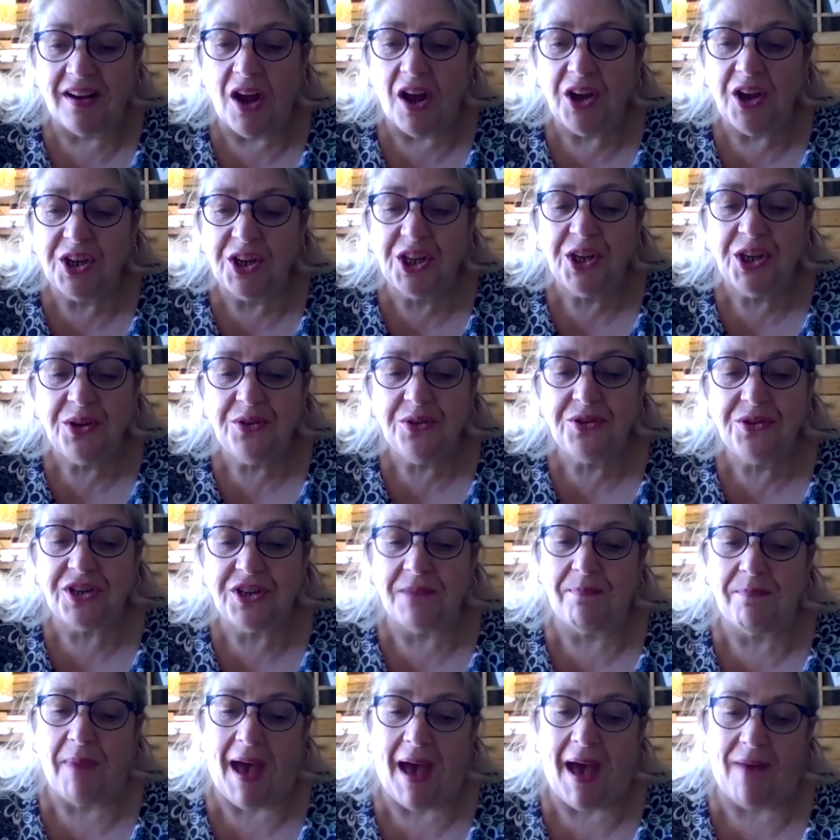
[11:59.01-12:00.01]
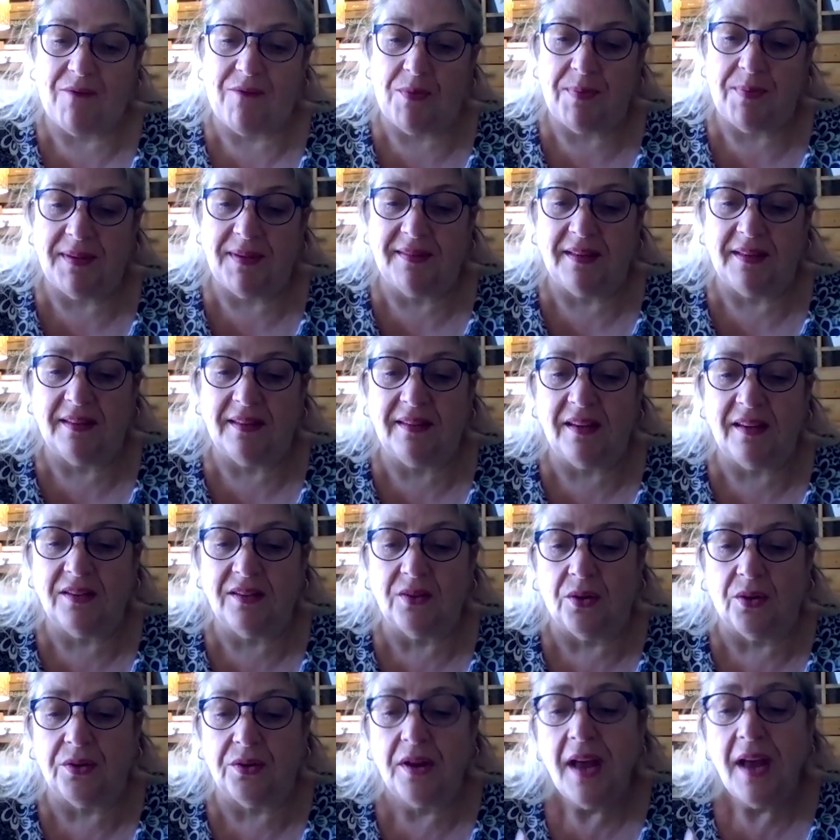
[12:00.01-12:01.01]
a huge impact for businesses
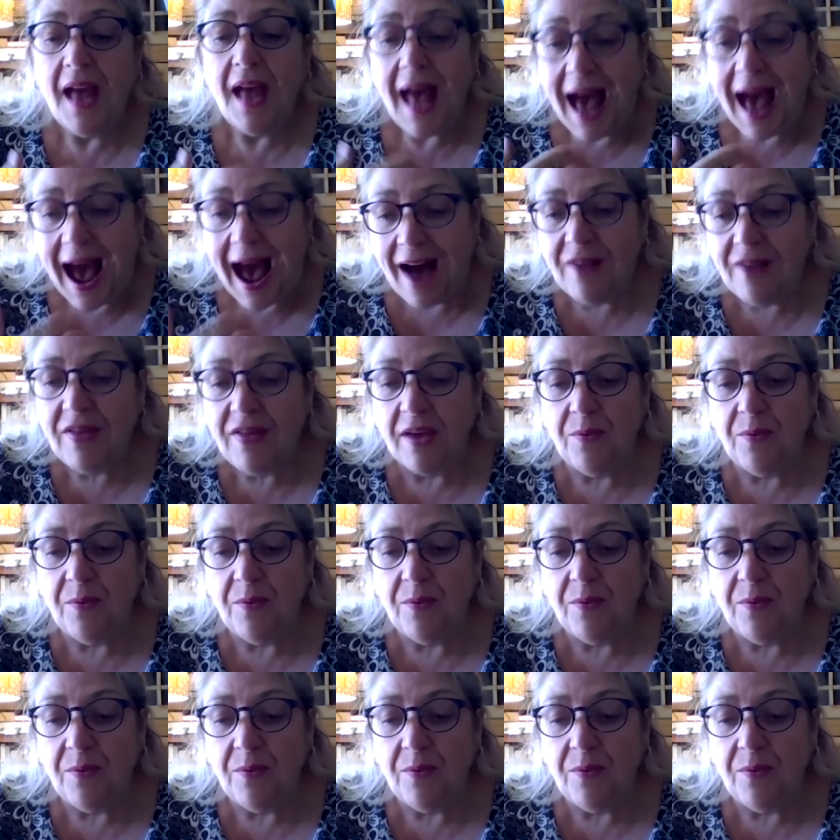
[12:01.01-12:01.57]
on how they